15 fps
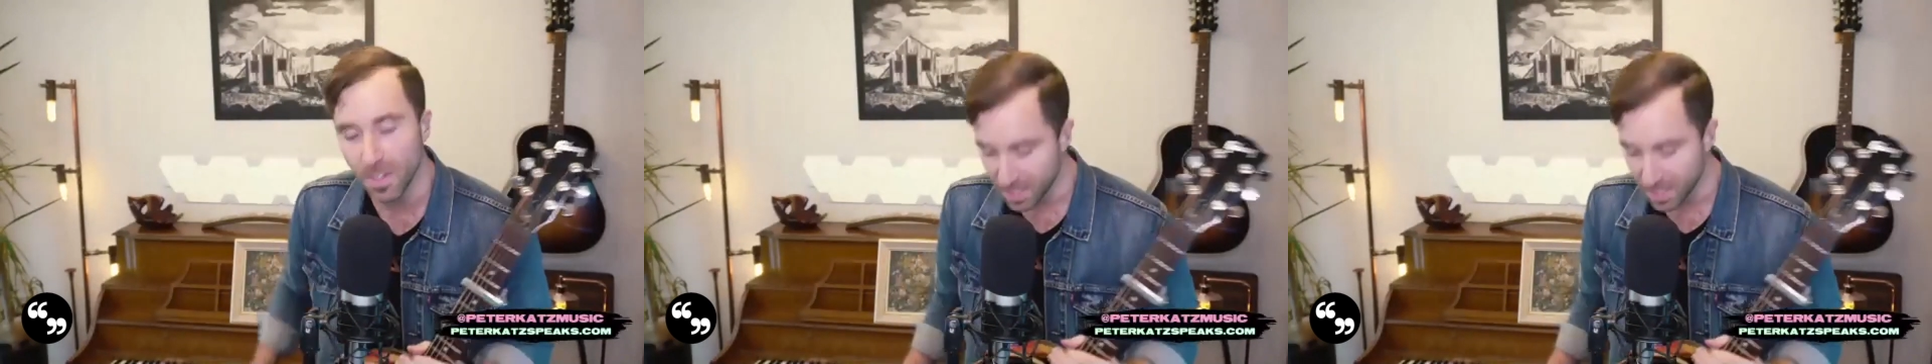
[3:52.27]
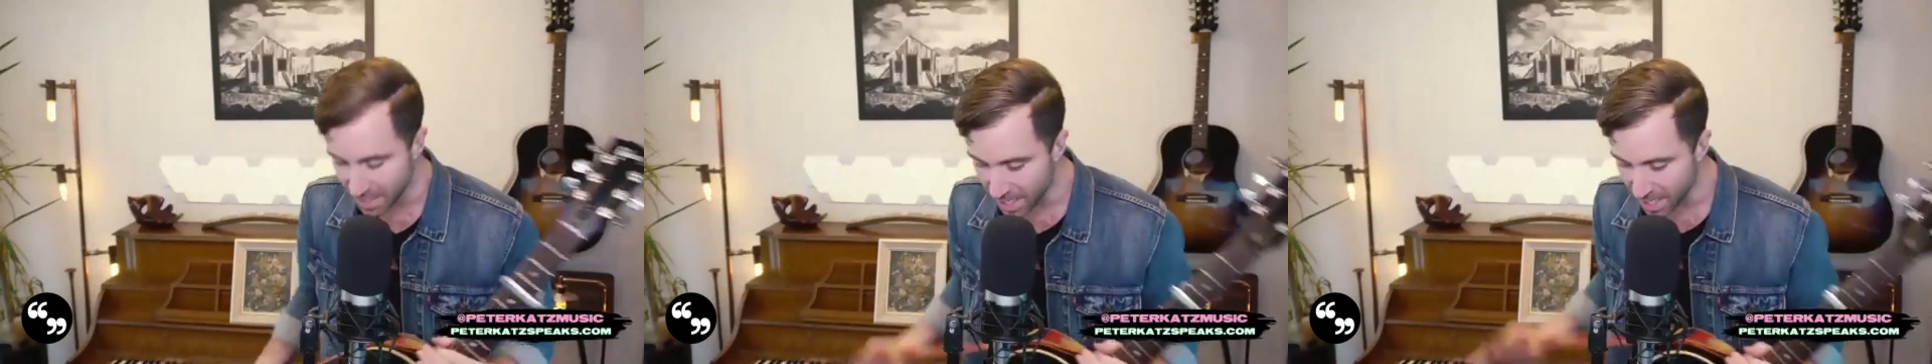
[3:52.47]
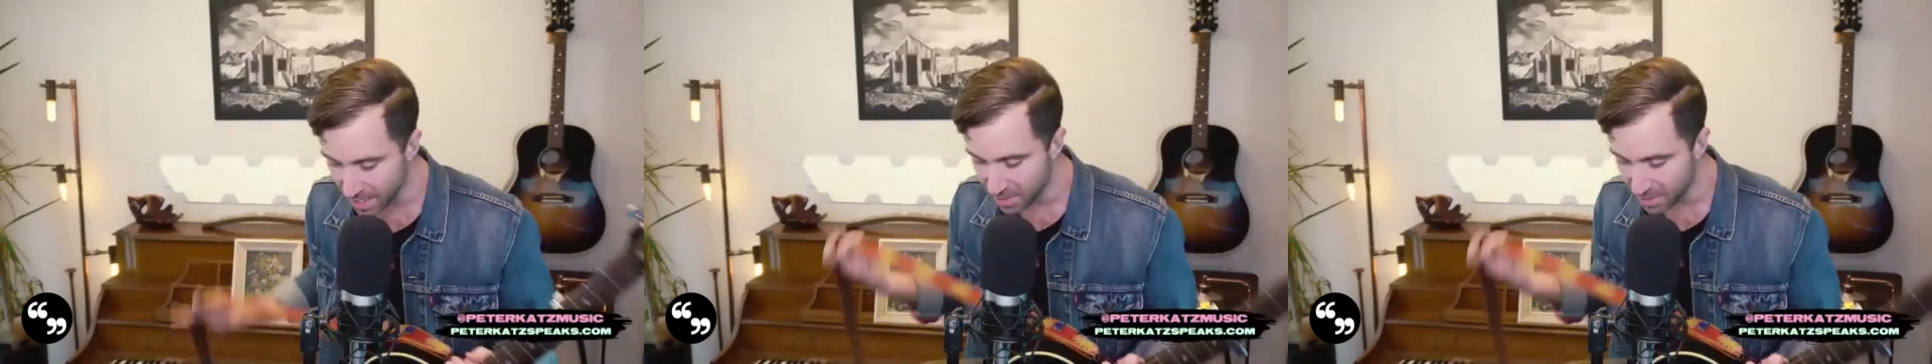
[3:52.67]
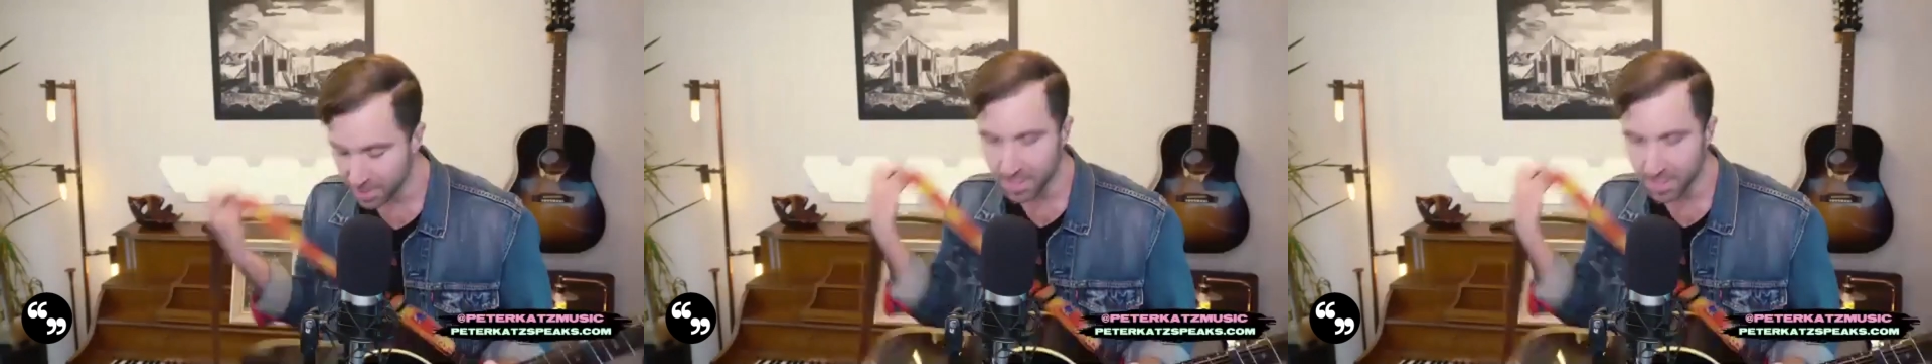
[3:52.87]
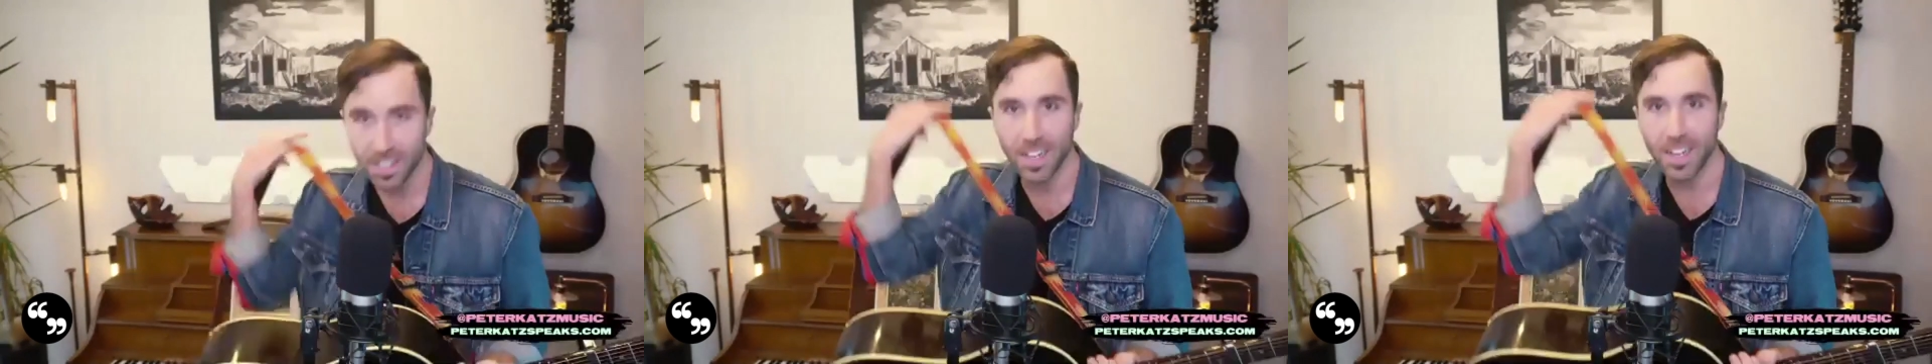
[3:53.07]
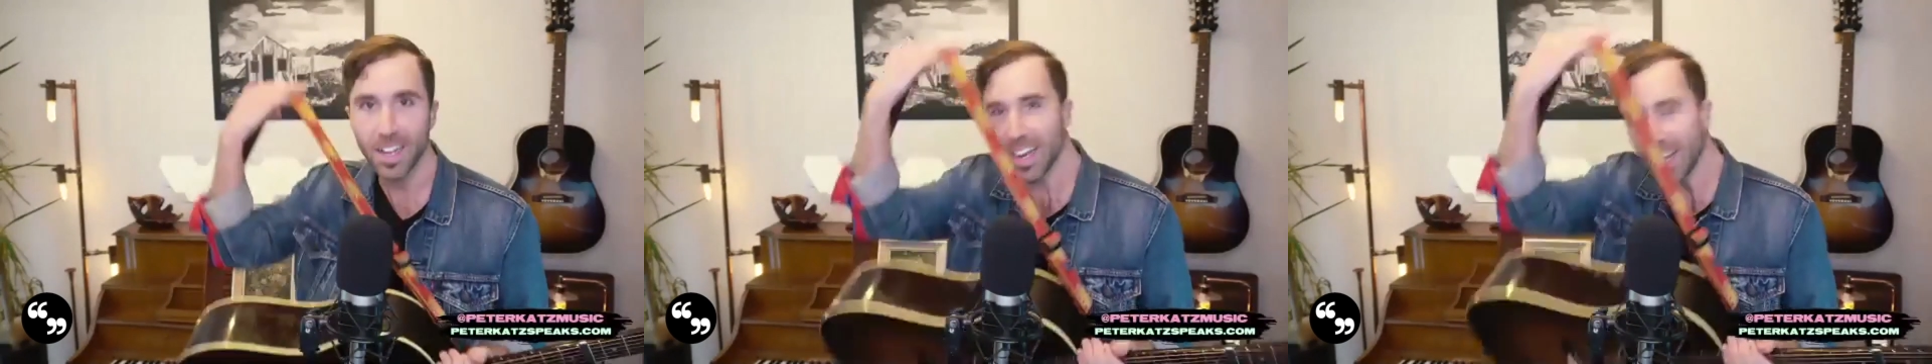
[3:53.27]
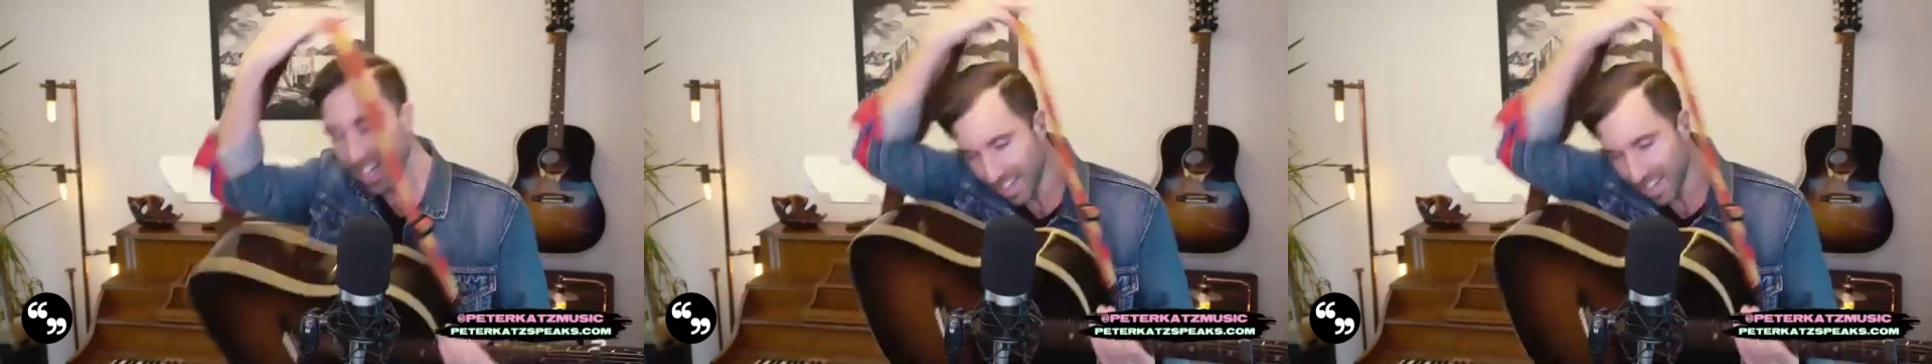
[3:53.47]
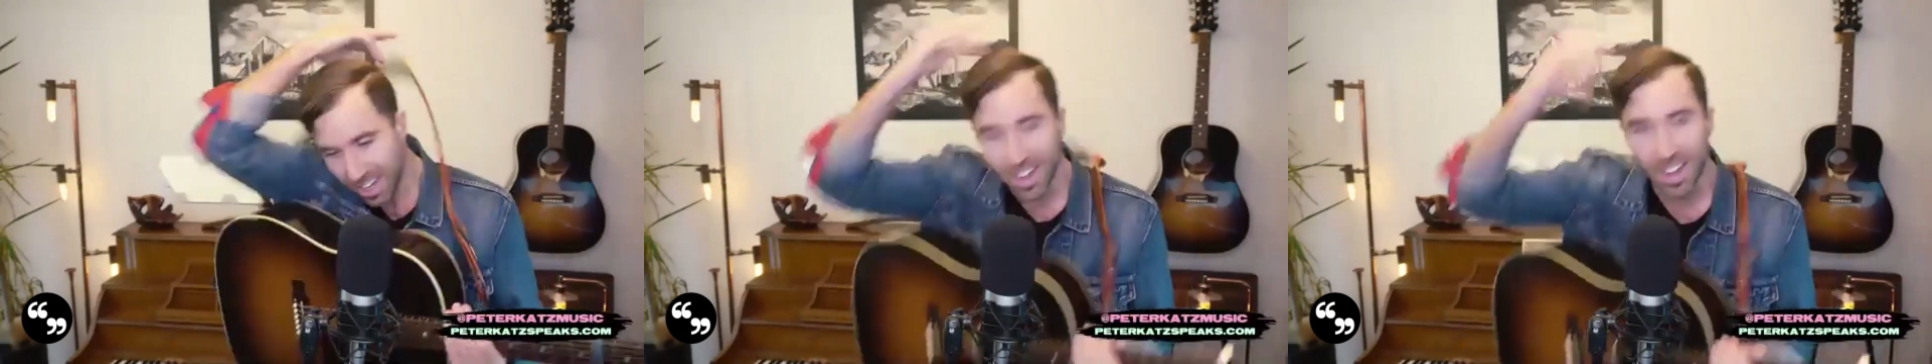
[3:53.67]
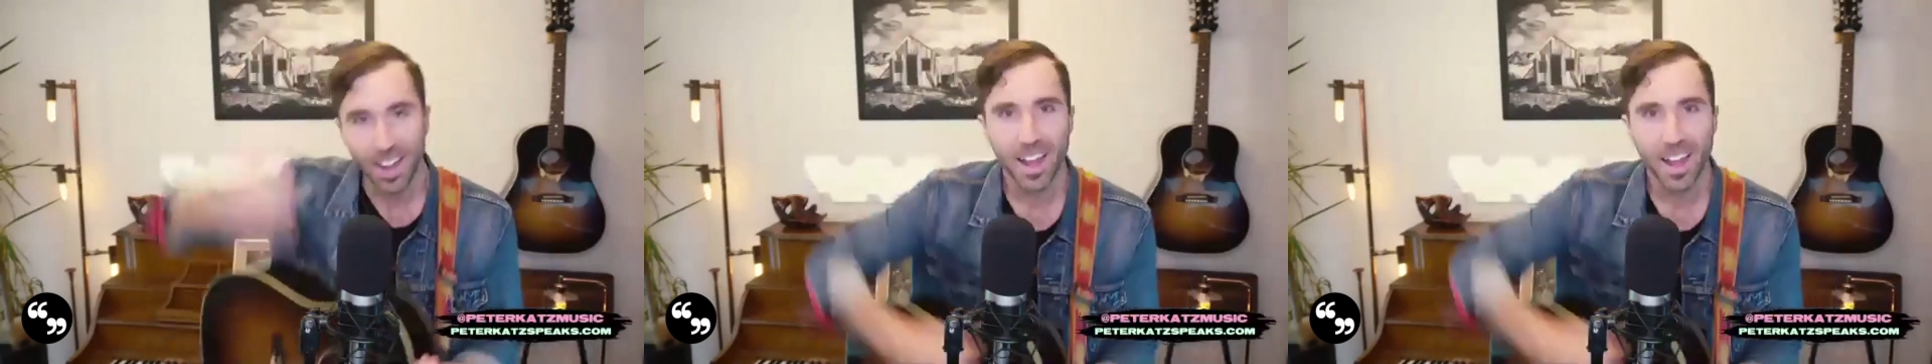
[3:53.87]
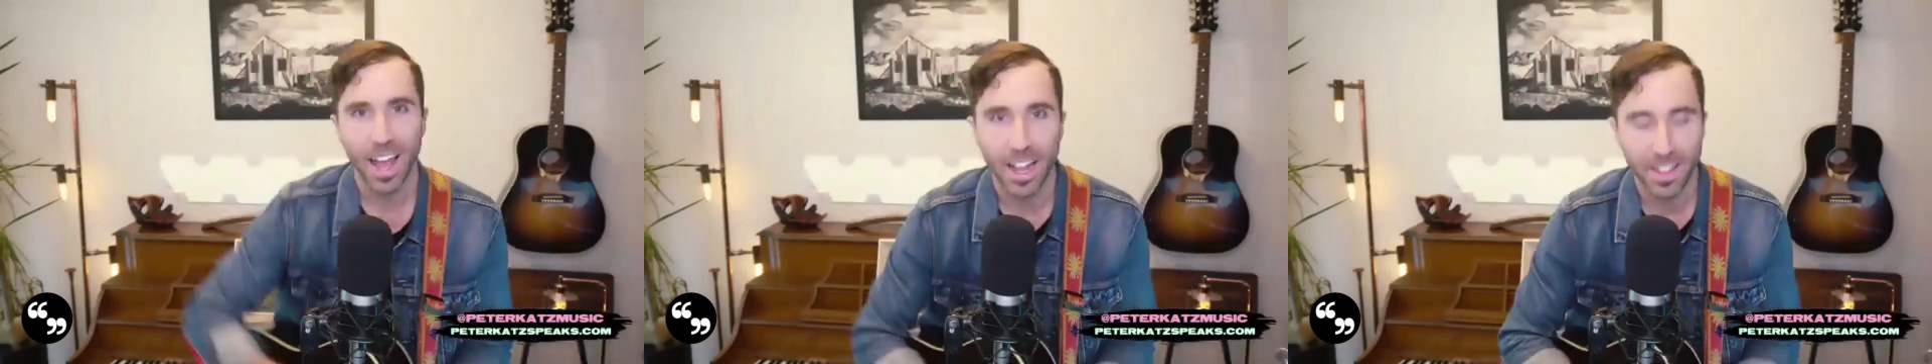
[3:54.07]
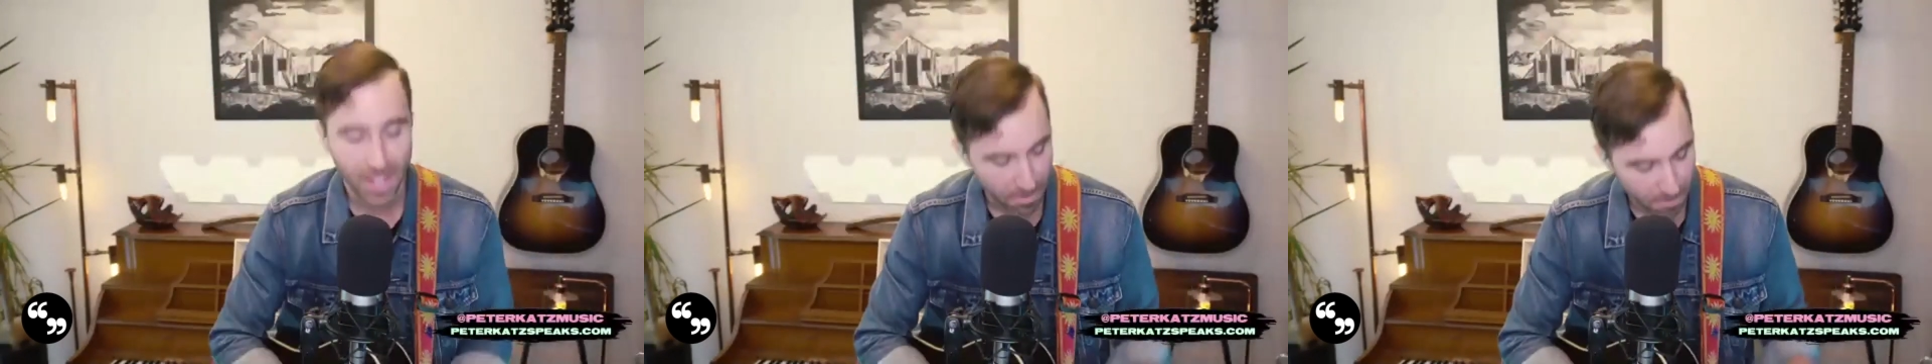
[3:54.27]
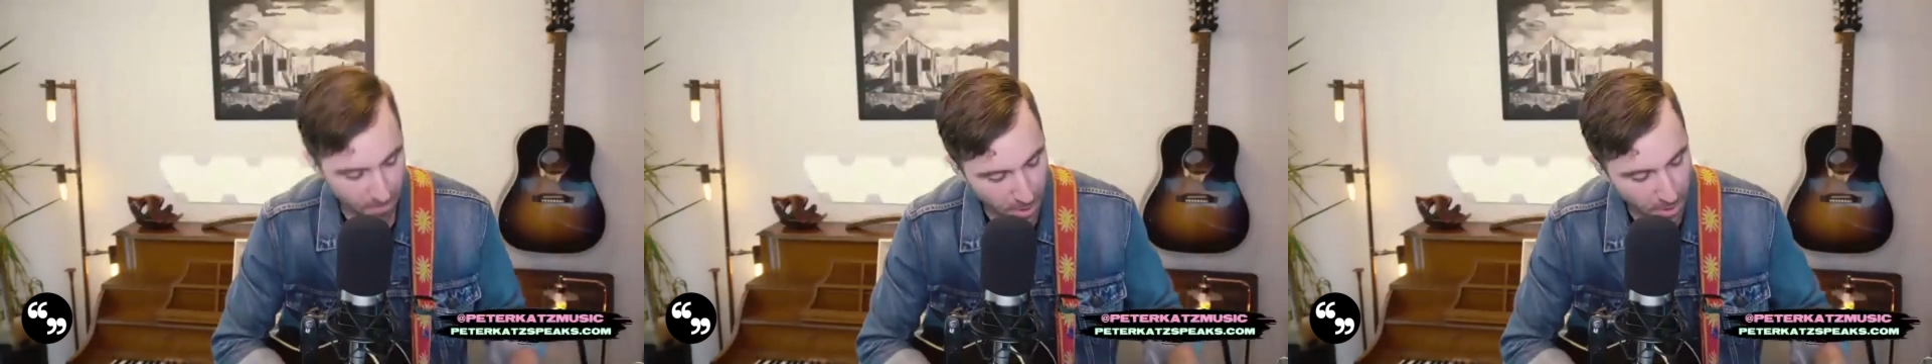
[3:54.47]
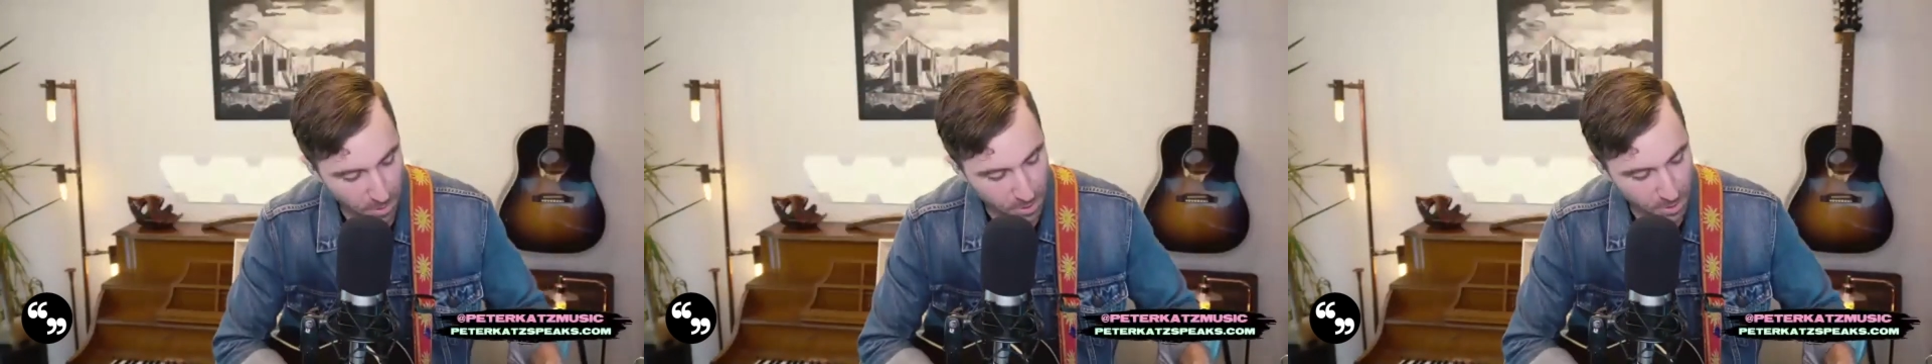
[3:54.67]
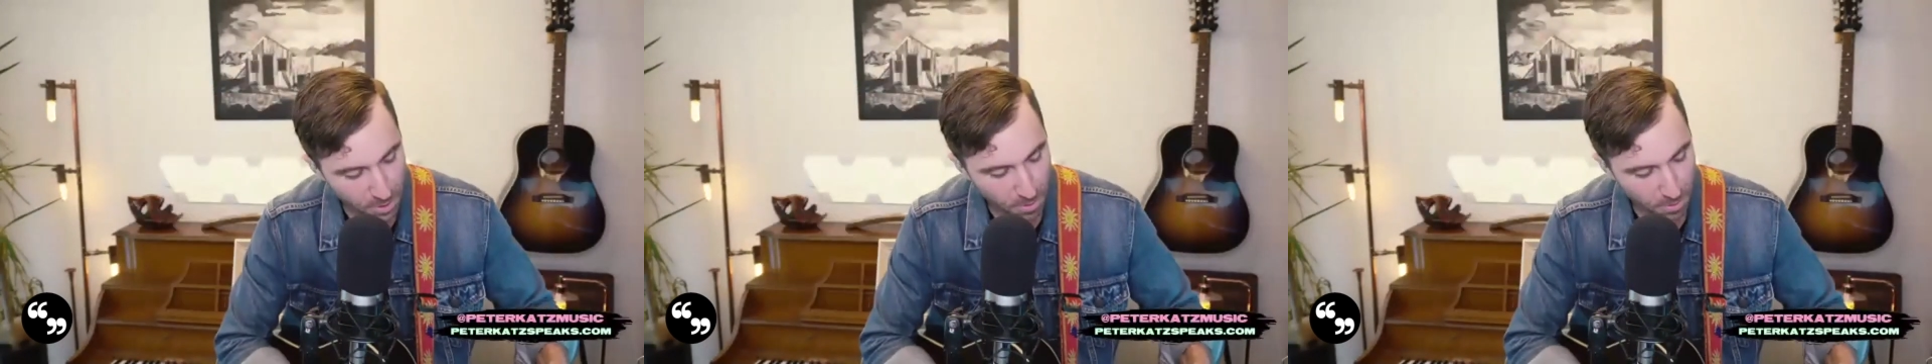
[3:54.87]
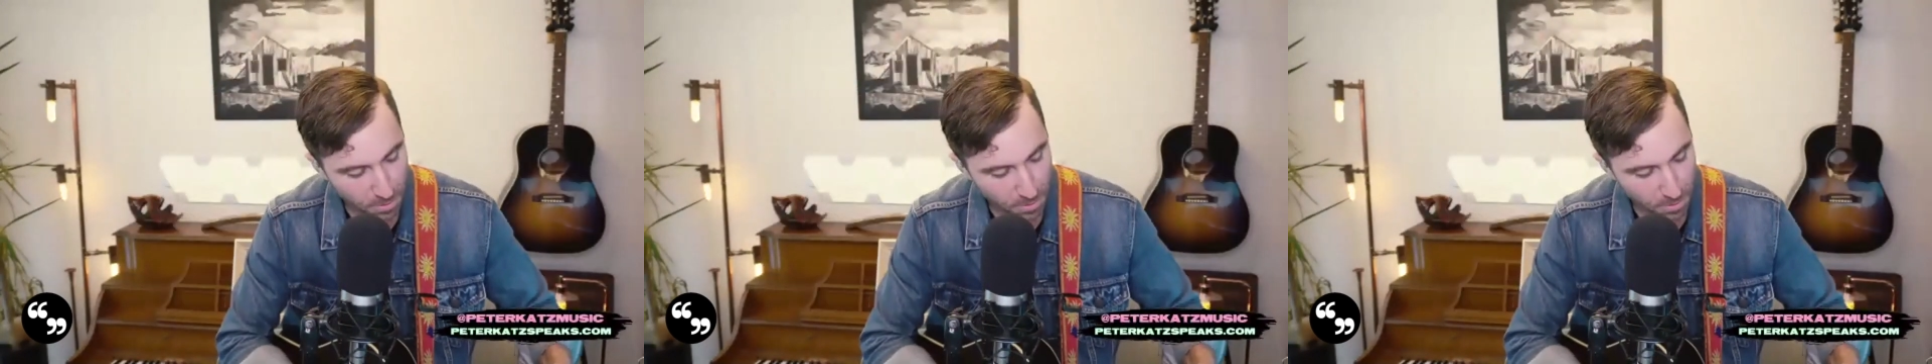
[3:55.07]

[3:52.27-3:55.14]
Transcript: stage at that final show.